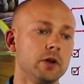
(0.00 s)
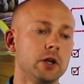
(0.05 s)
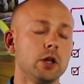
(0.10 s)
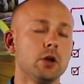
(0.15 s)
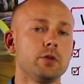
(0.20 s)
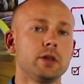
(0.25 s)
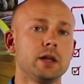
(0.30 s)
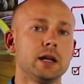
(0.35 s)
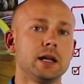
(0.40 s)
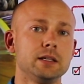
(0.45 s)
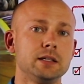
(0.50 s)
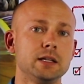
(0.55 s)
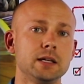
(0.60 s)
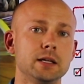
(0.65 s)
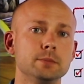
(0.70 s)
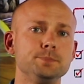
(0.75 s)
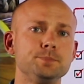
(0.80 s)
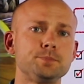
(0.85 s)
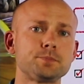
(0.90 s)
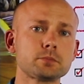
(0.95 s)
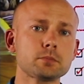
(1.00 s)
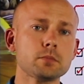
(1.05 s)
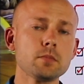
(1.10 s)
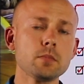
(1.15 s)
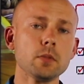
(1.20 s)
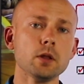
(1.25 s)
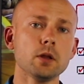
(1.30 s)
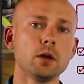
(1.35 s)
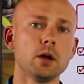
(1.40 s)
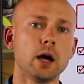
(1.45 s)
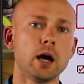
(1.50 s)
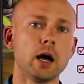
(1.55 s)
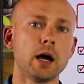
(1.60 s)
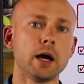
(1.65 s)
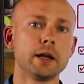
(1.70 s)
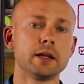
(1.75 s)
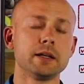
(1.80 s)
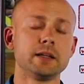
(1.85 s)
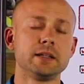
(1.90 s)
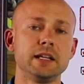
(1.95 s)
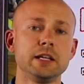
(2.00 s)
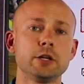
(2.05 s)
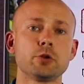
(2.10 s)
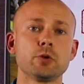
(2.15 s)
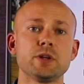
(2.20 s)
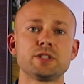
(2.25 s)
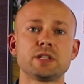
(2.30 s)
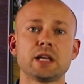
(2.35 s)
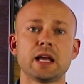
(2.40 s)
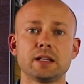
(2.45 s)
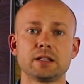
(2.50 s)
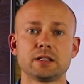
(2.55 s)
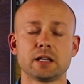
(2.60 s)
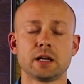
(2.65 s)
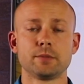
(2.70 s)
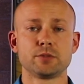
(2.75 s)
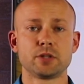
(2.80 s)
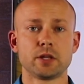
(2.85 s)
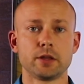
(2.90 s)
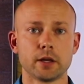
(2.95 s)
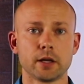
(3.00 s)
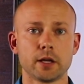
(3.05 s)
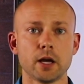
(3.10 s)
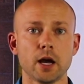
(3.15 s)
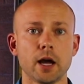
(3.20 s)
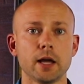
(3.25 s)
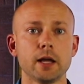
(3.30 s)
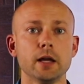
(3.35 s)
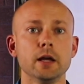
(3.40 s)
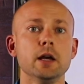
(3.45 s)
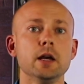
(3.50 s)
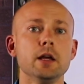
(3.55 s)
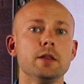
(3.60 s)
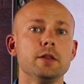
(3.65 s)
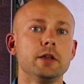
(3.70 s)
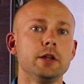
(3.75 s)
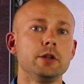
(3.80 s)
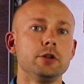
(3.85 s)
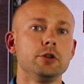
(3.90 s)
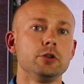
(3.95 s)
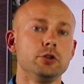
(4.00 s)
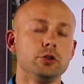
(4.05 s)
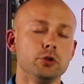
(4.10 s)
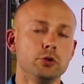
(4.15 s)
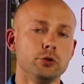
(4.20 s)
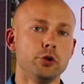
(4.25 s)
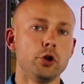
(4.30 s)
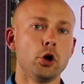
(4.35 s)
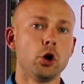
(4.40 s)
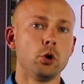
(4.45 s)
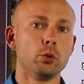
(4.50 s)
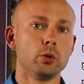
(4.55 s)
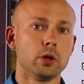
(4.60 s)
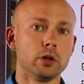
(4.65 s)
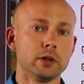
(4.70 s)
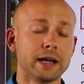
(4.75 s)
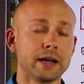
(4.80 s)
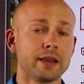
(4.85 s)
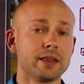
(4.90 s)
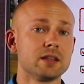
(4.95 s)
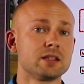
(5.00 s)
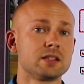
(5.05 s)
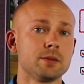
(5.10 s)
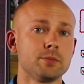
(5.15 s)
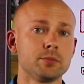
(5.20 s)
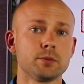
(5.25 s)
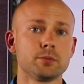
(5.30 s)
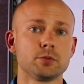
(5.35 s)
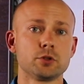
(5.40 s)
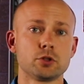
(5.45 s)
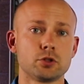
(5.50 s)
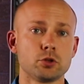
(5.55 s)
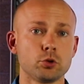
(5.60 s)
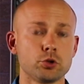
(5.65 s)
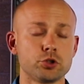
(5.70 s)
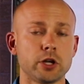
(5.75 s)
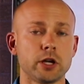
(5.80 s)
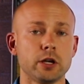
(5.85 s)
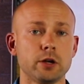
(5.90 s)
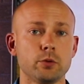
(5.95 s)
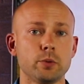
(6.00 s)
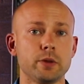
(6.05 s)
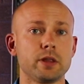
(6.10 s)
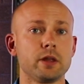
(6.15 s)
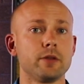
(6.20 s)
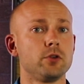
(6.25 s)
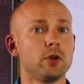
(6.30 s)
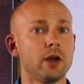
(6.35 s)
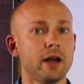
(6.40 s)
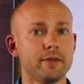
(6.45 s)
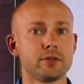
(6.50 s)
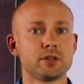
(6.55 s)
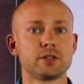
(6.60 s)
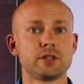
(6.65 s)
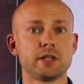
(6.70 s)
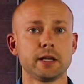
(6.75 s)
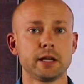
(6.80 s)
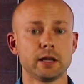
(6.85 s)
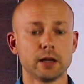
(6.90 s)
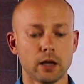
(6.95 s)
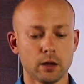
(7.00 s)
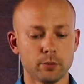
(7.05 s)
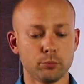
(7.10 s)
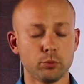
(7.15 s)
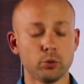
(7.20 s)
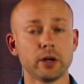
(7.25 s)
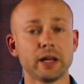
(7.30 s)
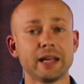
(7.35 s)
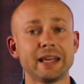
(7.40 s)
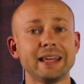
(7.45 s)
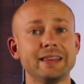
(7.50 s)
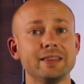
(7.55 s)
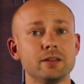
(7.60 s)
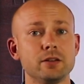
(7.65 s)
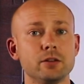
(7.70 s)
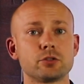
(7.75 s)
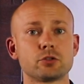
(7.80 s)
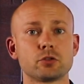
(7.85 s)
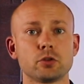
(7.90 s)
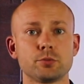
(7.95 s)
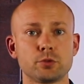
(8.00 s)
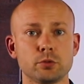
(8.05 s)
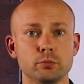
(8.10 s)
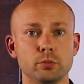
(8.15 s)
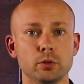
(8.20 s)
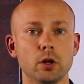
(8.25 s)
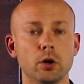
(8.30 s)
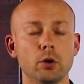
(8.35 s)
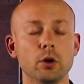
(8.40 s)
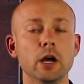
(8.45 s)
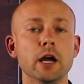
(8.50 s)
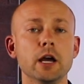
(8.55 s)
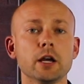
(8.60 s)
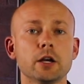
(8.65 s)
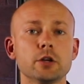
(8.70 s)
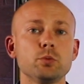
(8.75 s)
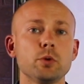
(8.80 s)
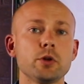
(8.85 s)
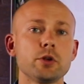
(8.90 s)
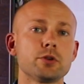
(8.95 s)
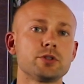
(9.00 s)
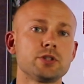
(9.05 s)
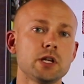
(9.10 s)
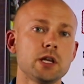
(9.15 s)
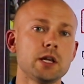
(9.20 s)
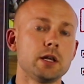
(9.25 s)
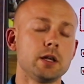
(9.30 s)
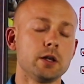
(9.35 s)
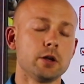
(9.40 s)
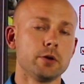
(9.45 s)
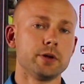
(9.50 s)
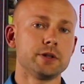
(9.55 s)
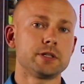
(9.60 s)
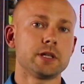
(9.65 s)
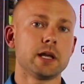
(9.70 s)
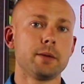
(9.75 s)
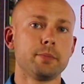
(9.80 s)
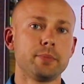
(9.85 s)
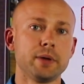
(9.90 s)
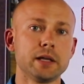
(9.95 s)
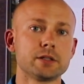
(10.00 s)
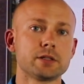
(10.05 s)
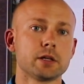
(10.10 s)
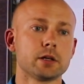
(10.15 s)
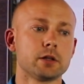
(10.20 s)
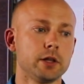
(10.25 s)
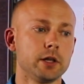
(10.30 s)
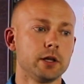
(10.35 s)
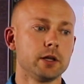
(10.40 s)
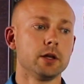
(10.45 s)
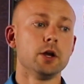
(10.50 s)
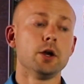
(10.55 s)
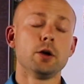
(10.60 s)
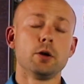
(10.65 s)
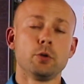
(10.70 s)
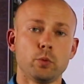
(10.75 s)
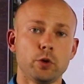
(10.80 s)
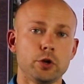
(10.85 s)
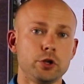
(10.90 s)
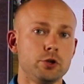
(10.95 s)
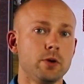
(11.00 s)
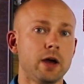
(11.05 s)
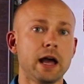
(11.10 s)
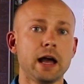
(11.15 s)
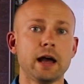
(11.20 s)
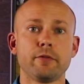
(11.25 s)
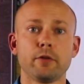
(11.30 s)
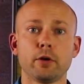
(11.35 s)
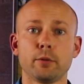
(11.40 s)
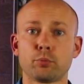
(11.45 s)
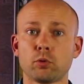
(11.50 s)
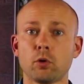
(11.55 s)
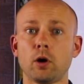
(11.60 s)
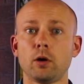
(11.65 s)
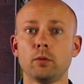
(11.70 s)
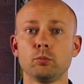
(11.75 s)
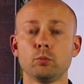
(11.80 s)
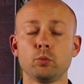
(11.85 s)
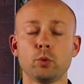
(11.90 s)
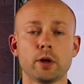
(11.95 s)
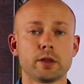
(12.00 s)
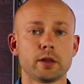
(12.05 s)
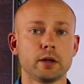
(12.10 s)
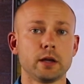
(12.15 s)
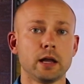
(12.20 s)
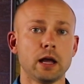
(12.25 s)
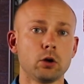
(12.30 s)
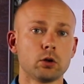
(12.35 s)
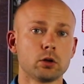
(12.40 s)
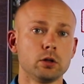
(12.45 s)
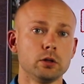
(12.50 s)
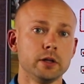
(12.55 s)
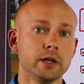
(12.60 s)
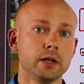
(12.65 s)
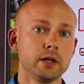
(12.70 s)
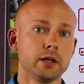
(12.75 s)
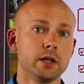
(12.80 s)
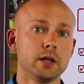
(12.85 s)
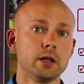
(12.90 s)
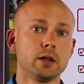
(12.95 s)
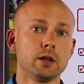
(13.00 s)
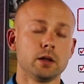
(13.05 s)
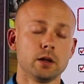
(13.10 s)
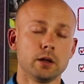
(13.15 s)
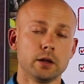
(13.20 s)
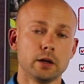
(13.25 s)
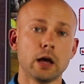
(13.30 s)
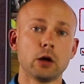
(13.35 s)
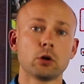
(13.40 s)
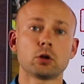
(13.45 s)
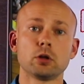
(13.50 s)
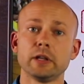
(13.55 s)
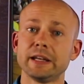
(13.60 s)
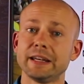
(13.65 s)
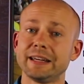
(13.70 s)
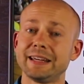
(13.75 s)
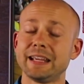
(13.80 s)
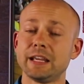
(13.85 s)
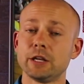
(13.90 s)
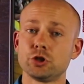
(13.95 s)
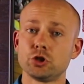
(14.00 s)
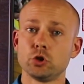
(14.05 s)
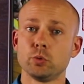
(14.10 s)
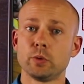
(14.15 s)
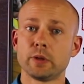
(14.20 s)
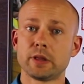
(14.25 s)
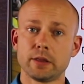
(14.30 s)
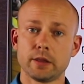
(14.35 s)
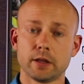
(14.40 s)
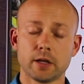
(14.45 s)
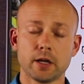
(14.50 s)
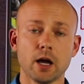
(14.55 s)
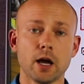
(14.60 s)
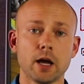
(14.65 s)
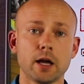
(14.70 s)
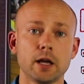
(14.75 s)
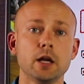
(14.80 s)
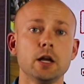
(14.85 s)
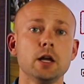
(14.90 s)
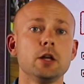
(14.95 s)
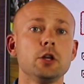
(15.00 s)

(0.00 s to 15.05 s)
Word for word: video that I did on decreased enzymes in the gut, then you'll know a lot of the symptoms associated with it. If you haven't seen it, I'll put it in the description below because what you're seeing here is that basically when you have a problem with an alkalinity an alkalinity issue within the gut,